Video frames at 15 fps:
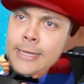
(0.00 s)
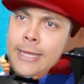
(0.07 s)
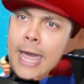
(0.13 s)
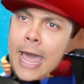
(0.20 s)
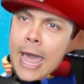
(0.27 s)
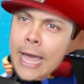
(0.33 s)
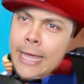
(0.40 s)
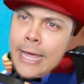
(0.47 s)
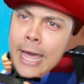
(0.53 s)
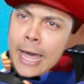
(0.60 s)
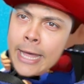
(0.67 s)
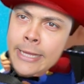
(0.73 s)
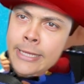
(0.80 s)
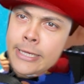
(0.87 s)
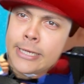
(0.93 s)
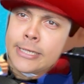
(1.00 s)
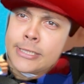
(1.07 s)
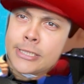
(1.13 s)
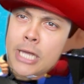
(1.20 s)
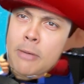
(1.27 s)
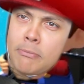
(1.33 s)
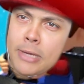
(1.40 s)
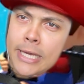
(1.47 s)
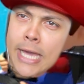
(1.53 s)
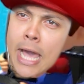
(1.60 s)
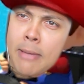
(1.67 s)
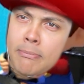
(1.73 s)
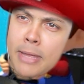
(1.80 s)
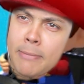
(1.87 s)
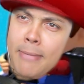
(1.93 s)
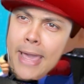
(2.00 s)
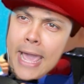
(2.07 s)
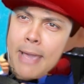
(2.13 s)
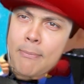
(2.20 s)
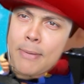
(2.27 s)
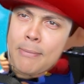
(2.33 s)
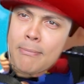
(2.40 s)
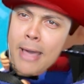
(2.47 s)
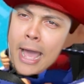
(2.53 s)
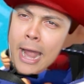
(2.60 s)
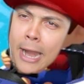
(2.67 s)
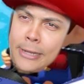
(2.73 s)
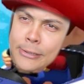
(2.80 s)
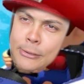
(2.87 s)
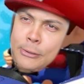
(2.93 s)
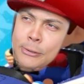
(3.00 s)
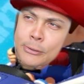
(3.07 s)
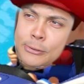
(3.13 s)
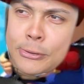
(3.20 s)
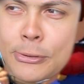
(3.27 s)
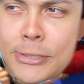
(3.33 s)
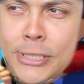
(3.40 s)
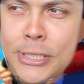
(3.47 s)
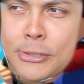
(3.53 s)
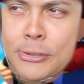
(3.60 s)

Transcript: Gaga, it's a me, I'm a baby Mario. Goody